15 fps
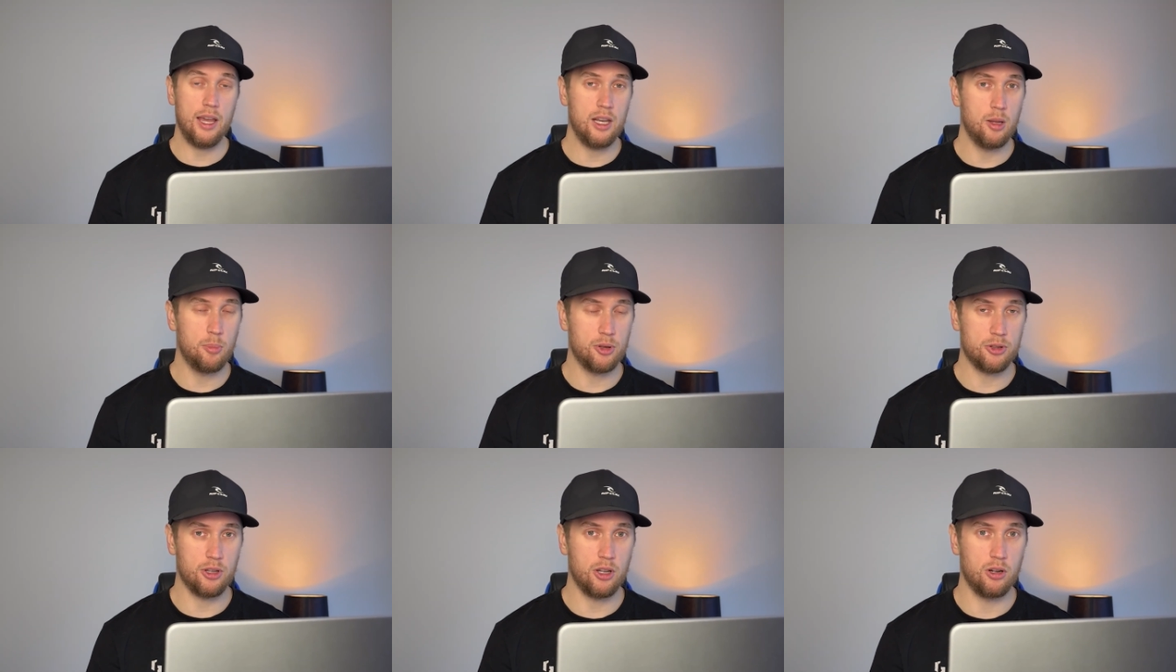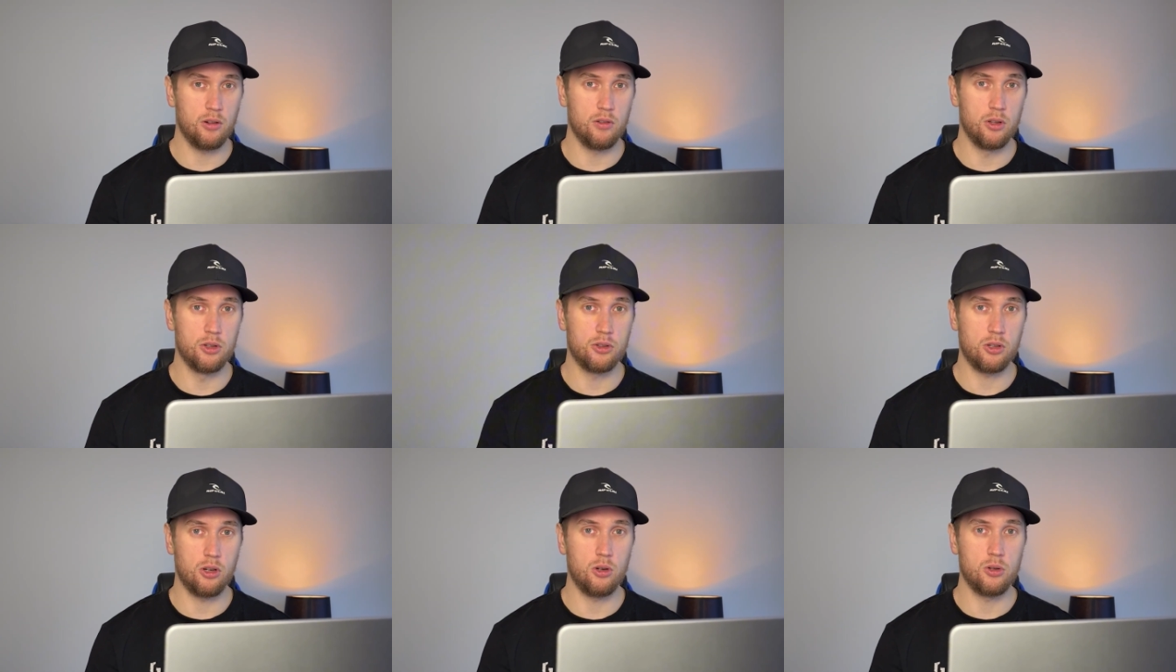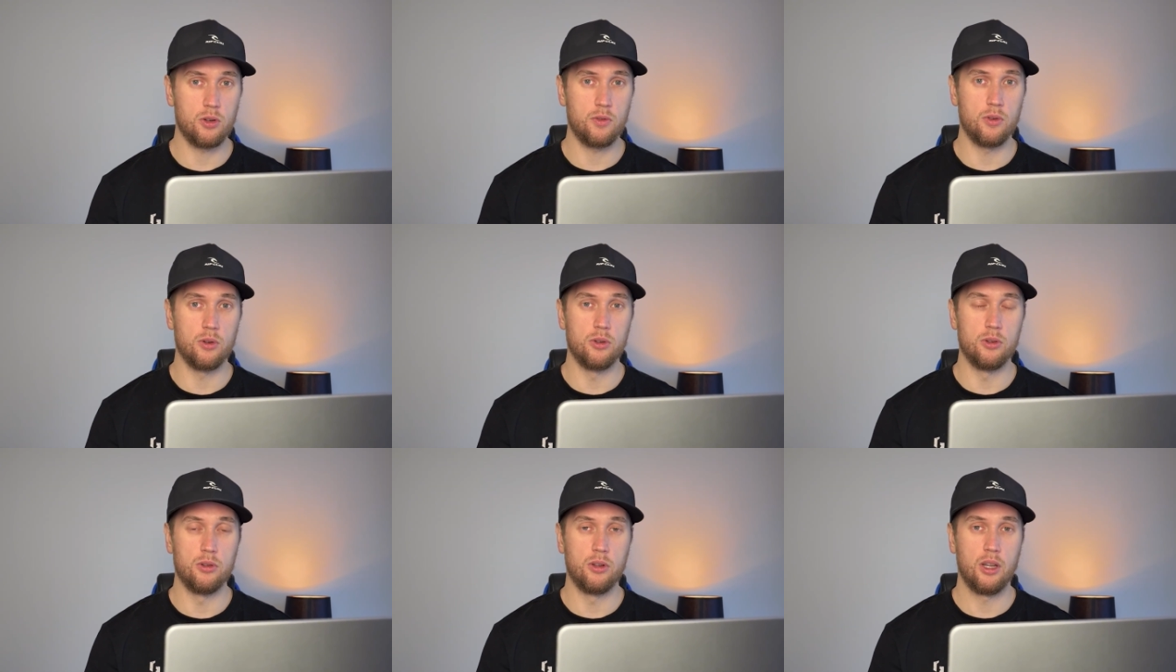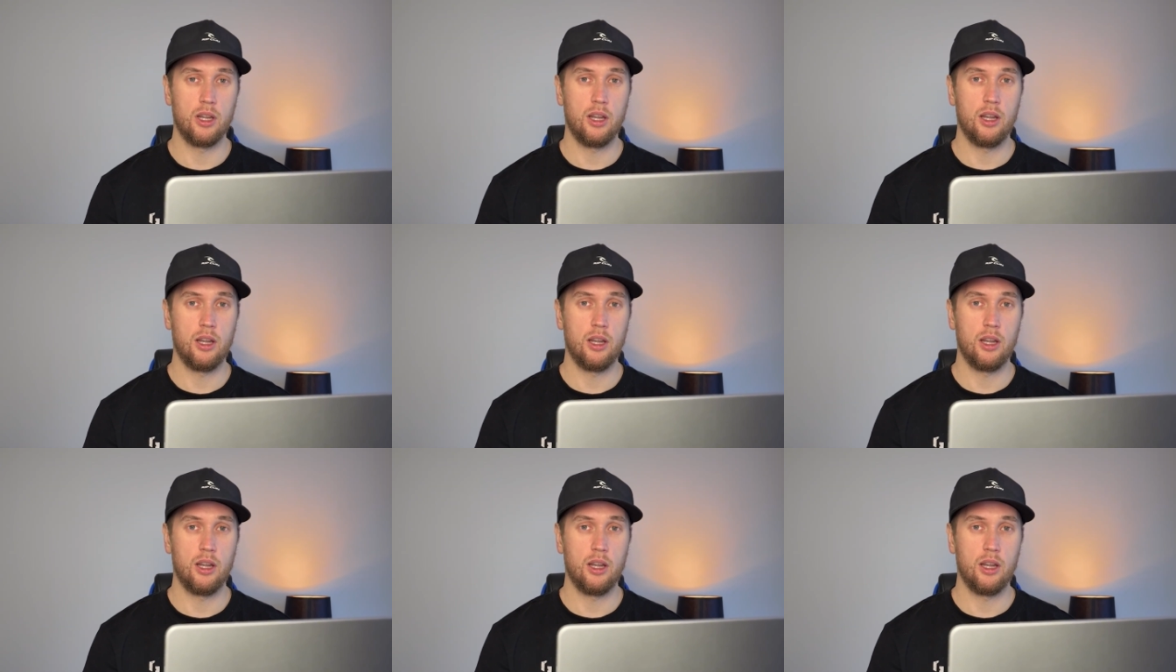80% of those calls for you?